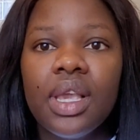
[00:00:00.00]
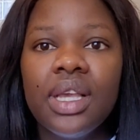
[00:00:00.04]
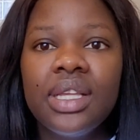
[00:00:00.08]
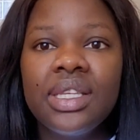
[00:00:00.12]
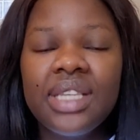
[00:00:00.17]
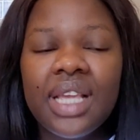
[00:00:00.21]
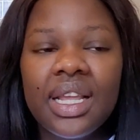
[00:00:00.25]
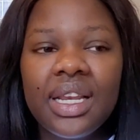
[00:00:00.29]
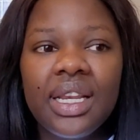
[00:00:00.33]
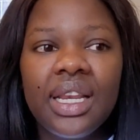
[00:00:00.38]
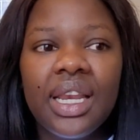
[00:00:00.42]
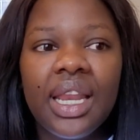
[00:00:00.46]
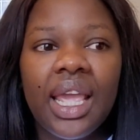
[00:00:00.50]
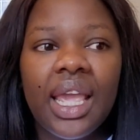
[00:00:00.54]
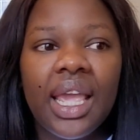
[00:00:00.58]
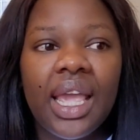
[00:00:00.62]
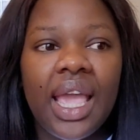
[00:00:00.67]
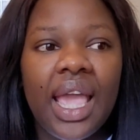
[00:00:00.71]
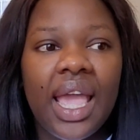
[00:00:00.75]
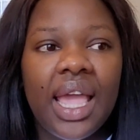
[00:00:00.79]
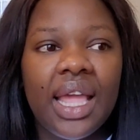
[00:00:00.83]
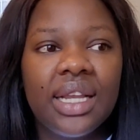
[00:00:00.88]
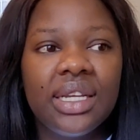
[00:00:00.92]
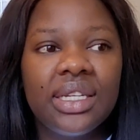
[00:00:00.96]

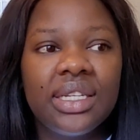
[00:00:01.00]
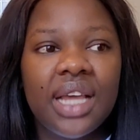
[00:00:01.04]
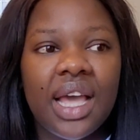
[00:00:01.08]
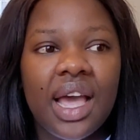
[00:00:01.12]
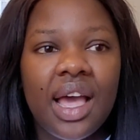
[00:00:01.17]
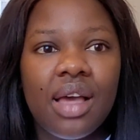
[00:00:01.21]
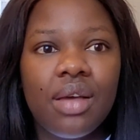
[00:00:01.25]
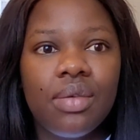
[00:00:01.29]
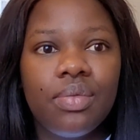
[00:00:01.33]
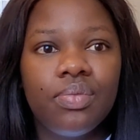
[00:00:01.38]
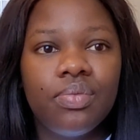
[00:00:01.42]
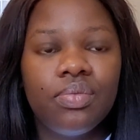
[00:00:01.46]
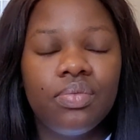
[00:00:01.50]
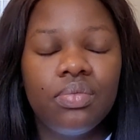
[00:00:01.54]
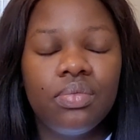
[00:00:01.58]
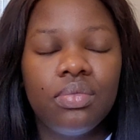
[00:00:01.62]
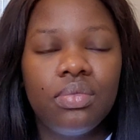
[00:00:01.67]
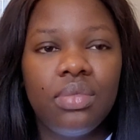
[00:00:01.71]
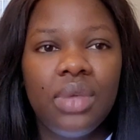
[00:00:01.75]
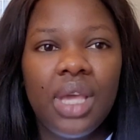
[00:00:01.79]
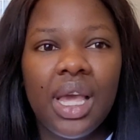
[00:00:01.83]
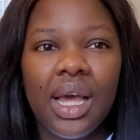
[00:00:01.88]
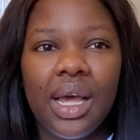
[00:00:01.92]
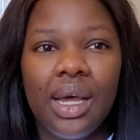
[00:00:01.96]
saddening, and um,
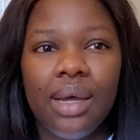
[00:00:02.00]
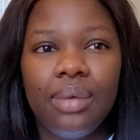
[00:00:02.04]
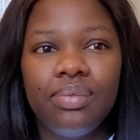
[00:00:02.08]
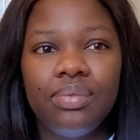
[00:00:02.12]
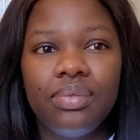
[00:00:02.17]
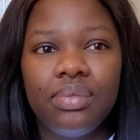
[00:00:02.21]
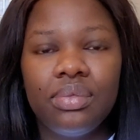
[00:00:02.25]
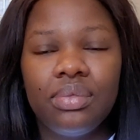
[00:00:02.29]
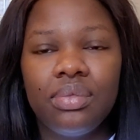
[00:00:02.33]
yeah,